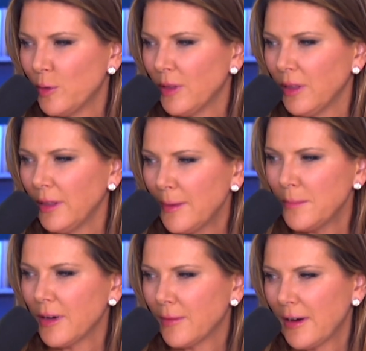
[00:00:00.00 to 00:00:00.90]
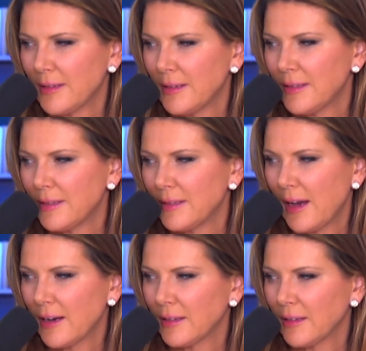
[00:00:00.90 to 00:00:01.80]
Well, limbic resonance is
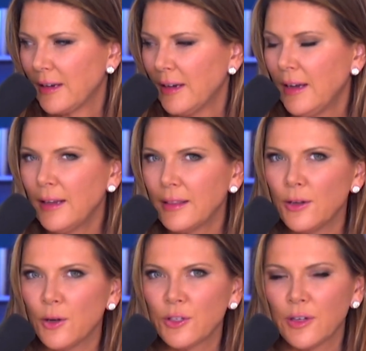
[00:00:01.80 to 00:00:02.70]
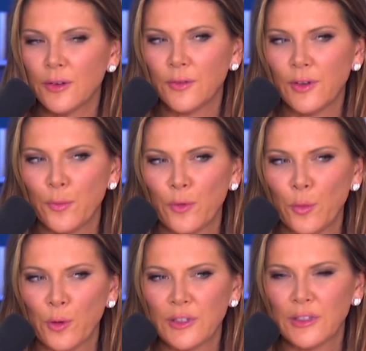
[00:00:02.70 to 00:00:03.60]
actually the notion of a
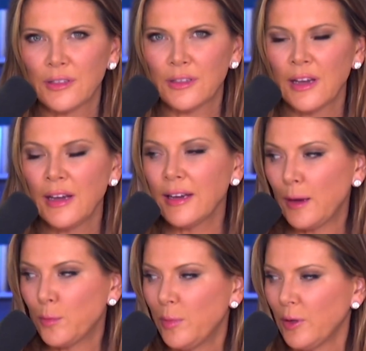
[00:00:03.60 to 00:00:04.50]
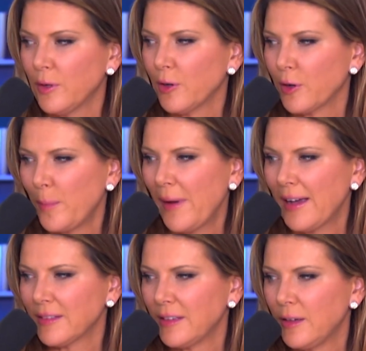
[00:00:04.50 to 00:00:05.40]
person's capability or
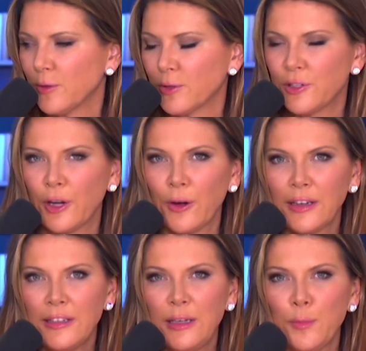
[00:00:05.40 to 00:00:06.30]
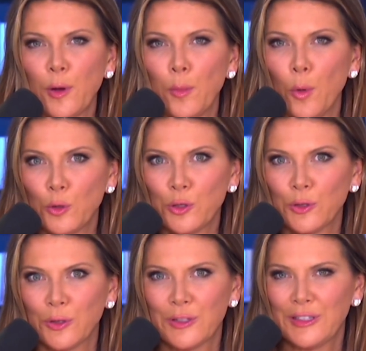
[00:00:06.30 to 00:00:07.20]
capacity for sharing deep
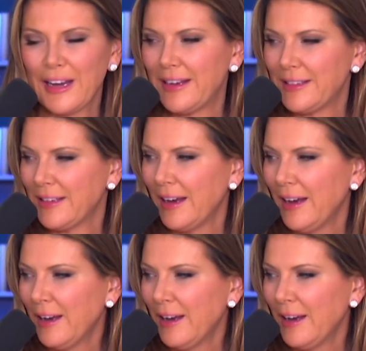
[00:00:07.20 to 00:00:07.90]
emotional states